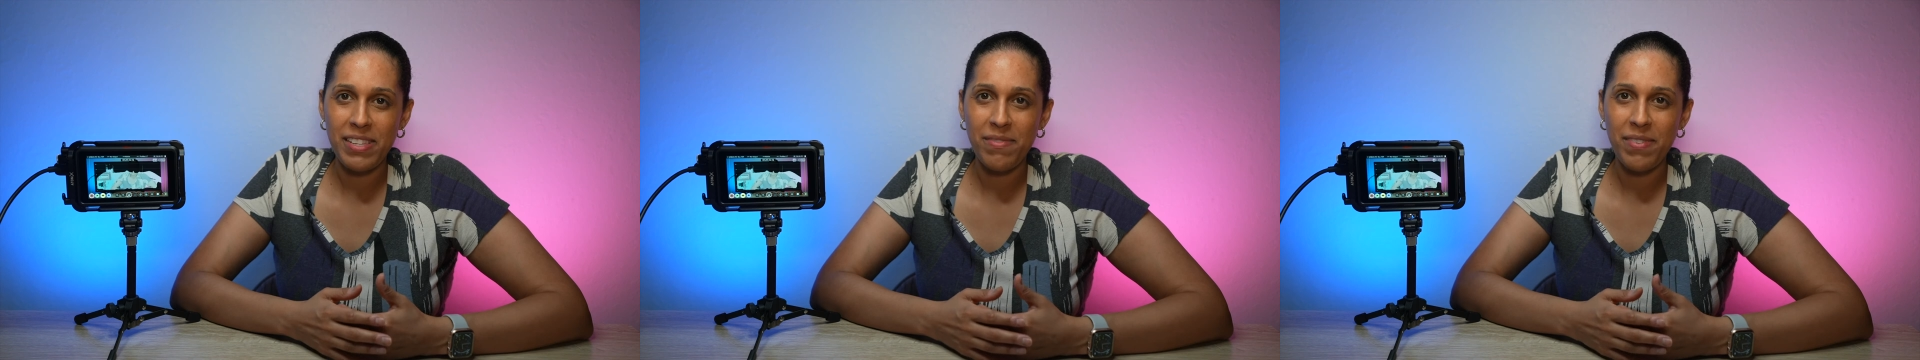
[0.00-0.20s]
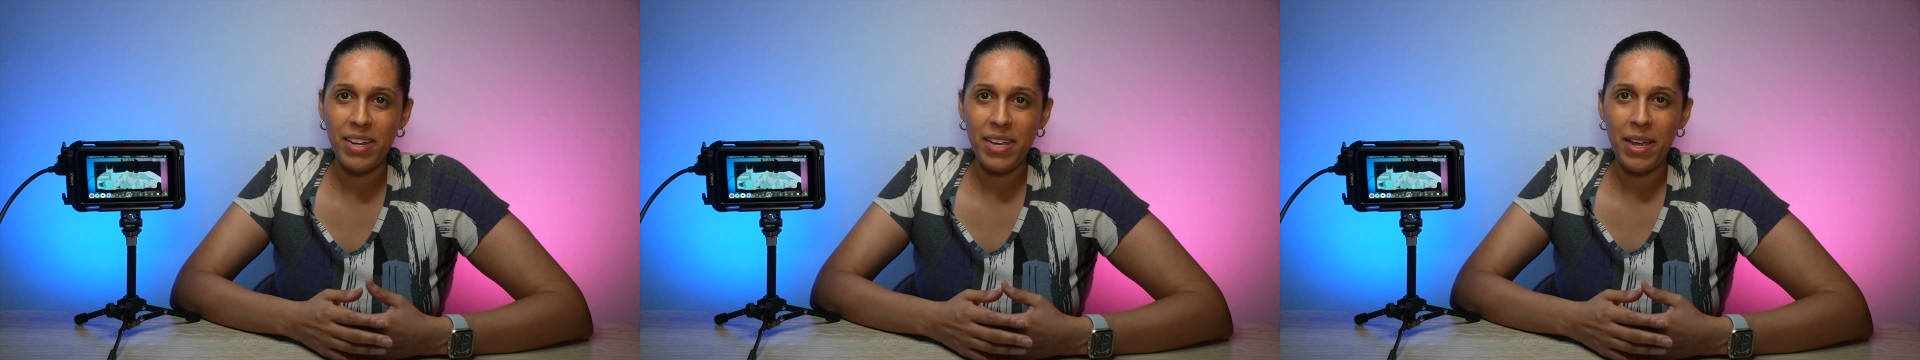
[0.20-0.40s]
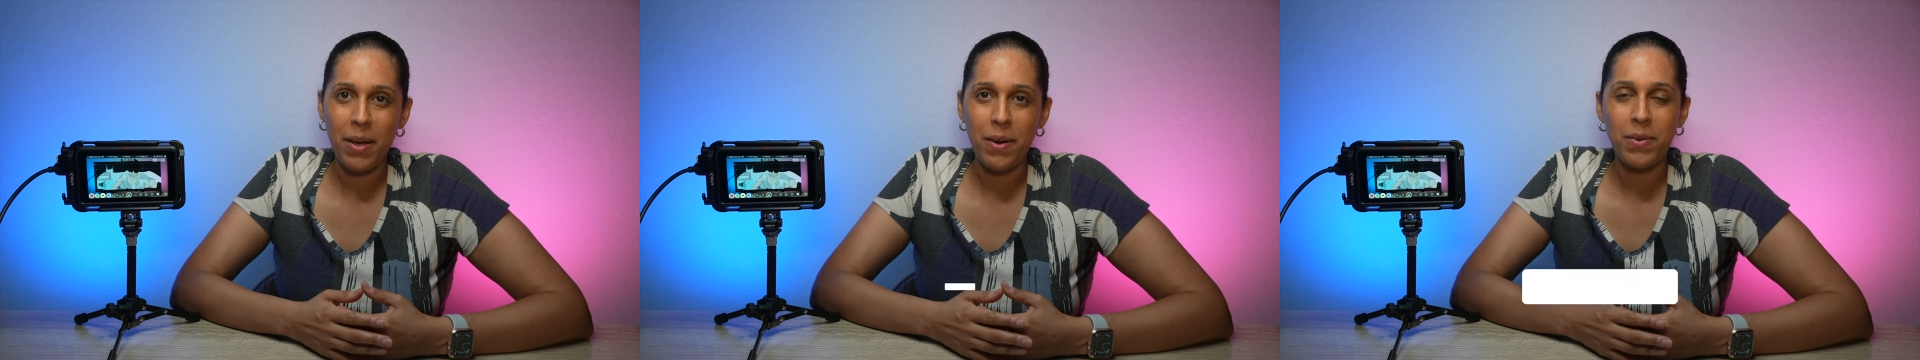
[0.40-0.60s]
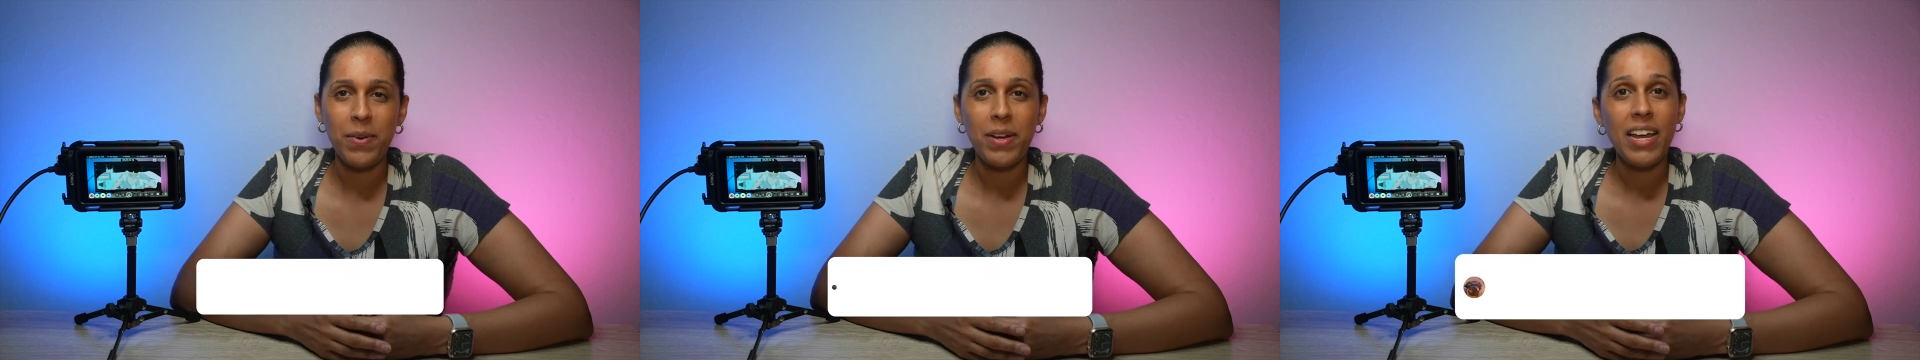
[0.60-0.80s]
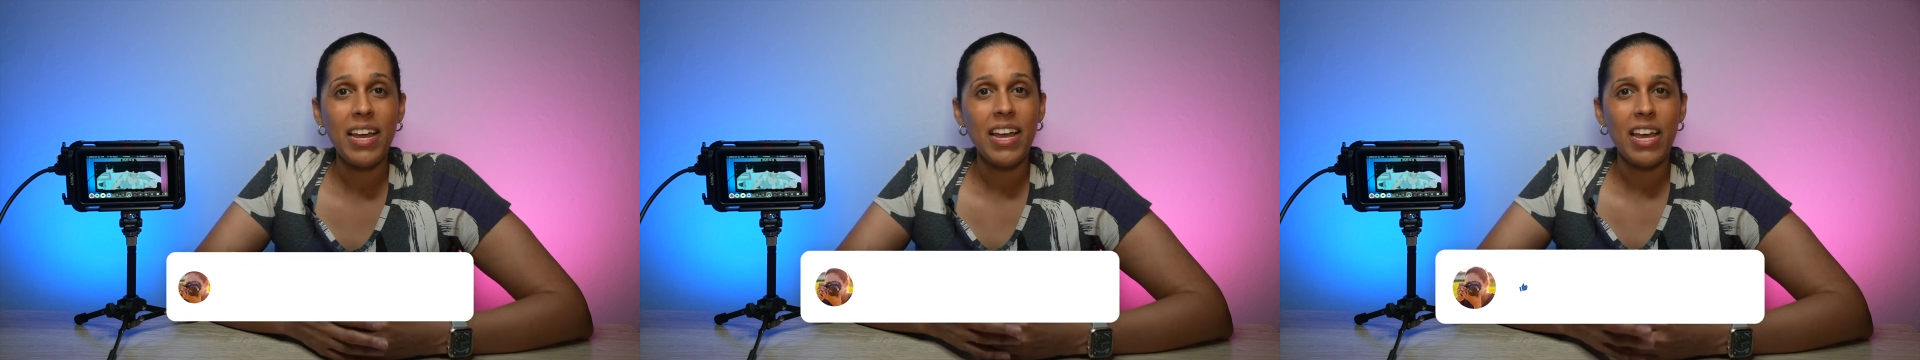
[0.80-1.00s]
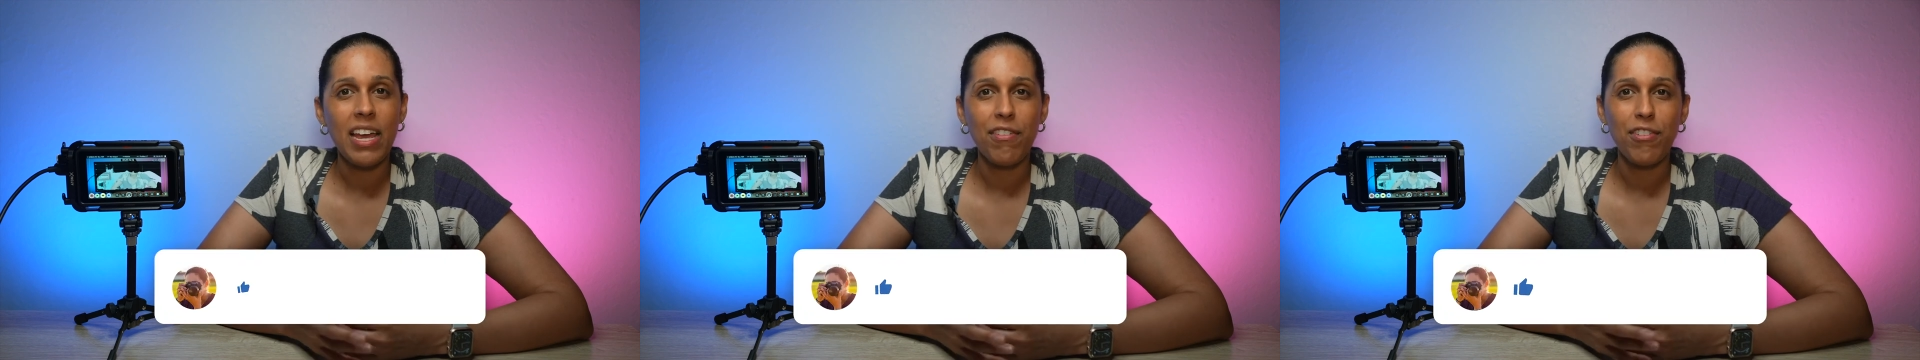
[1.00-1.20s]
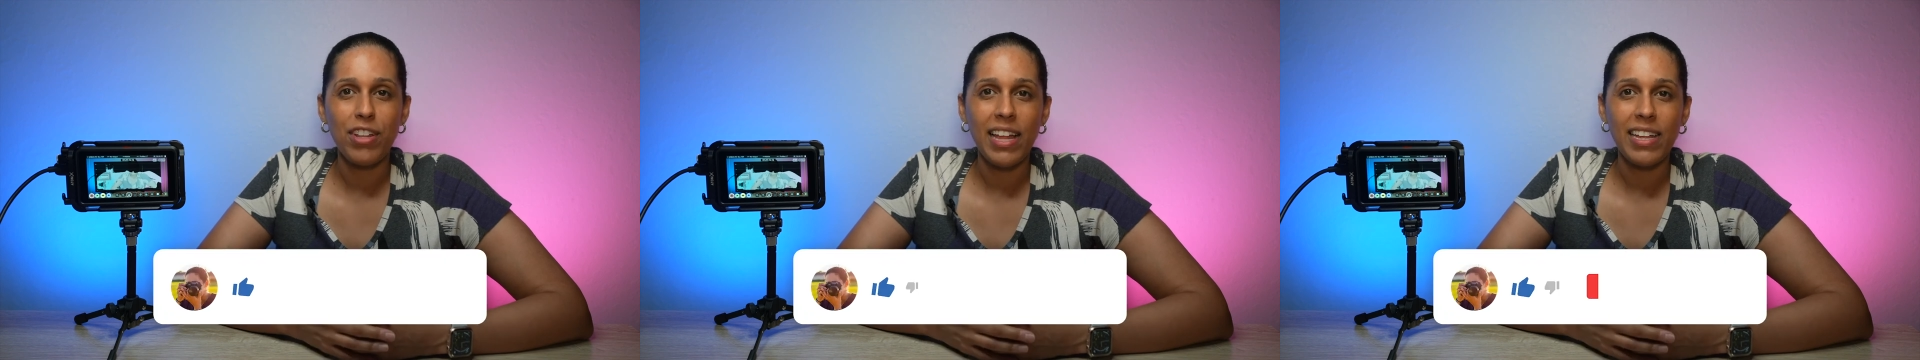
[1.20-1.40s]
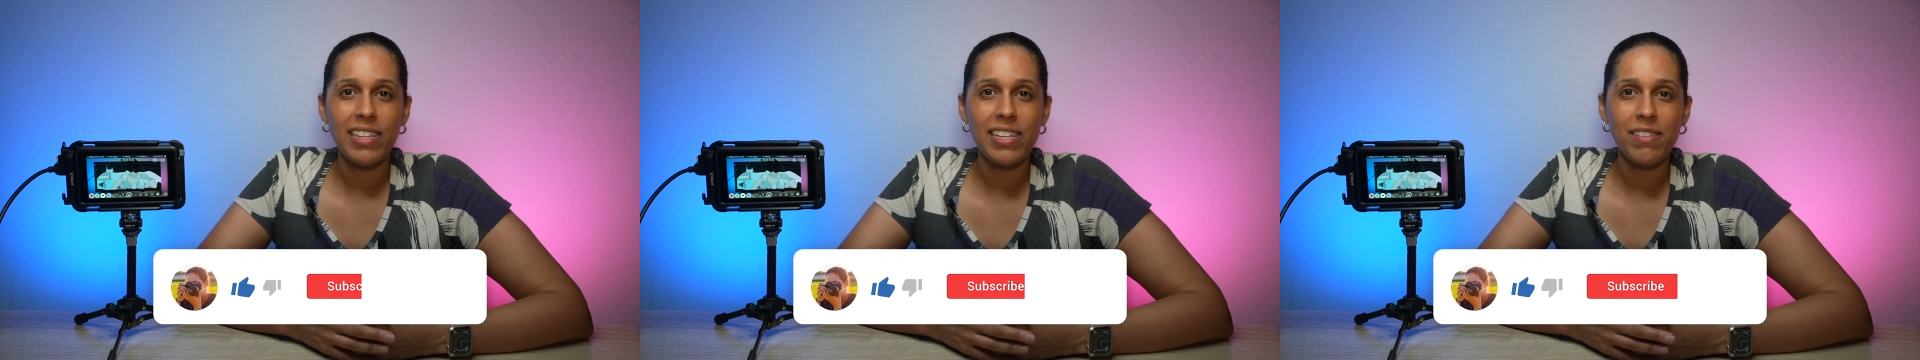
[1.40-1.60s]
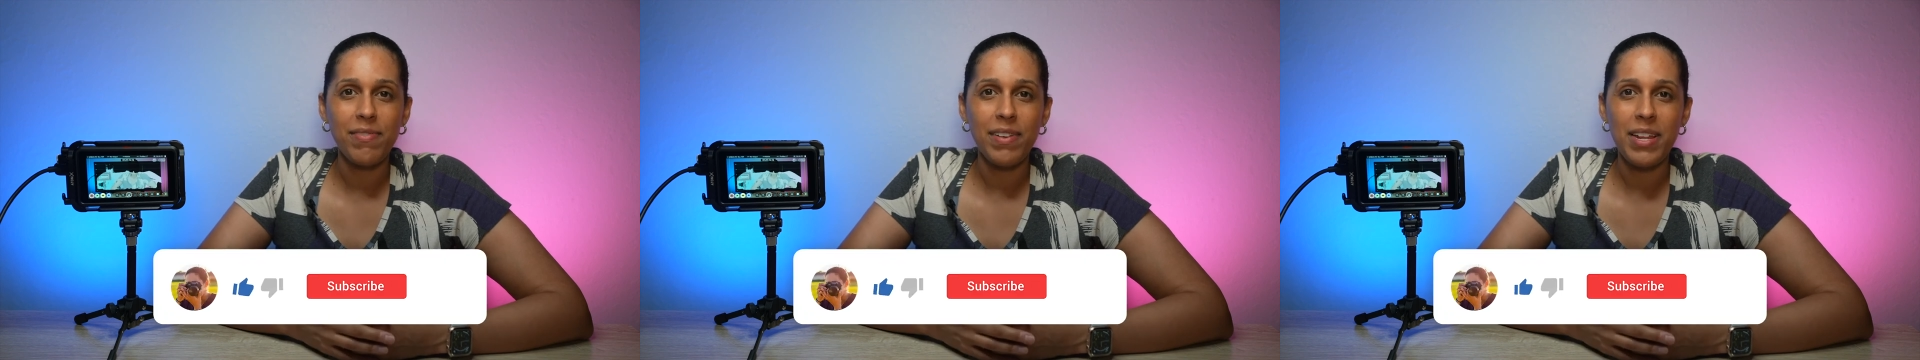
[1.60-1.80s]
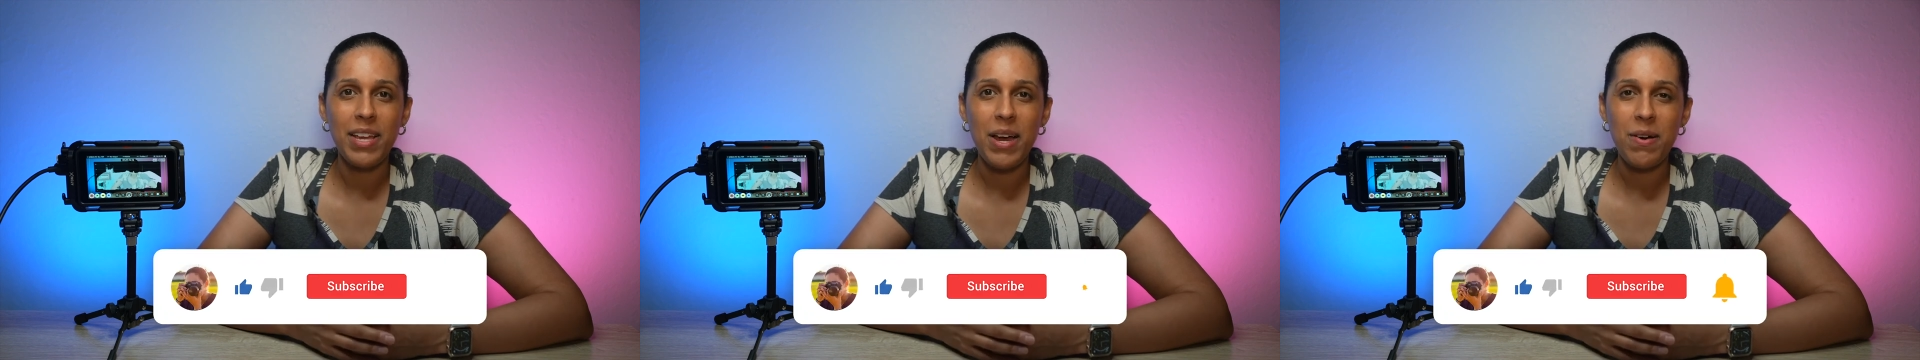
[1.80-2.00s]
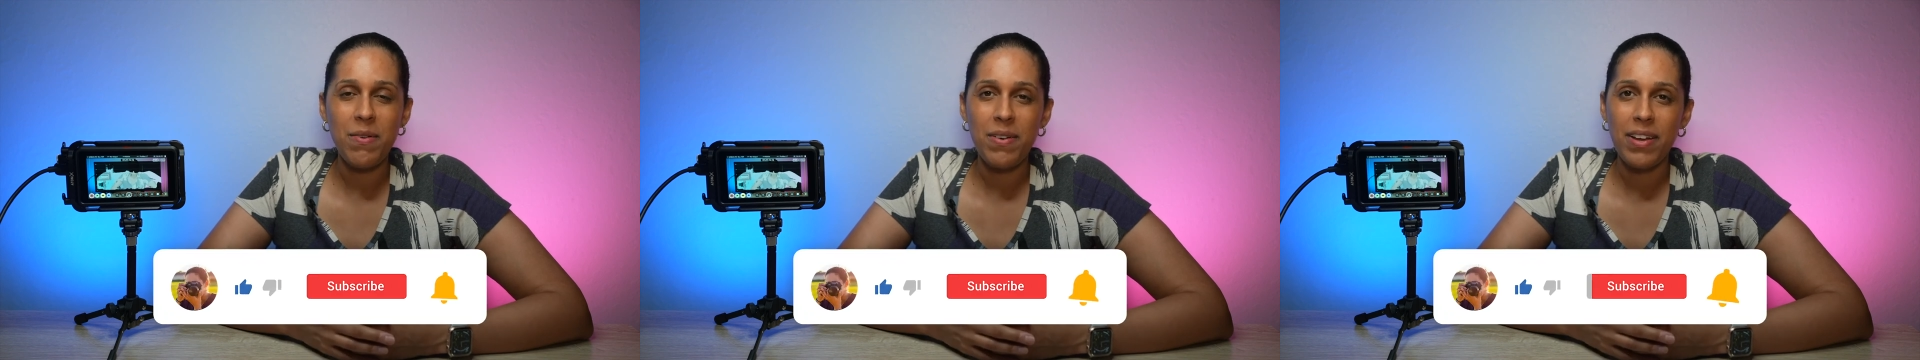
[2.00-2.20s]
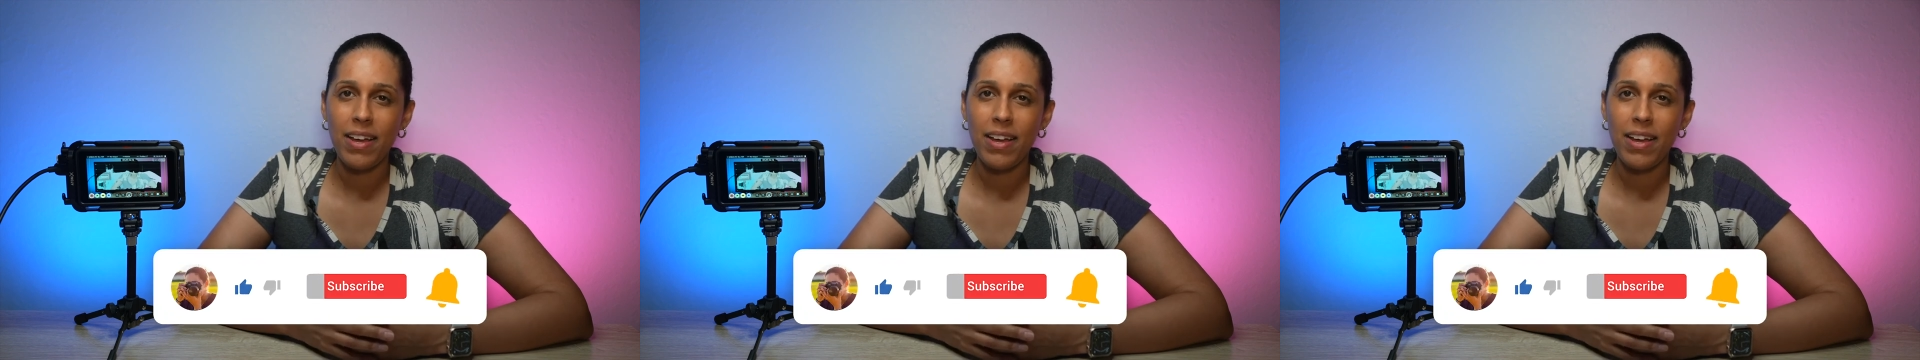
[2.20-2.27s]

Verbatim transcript: video. If you like this video,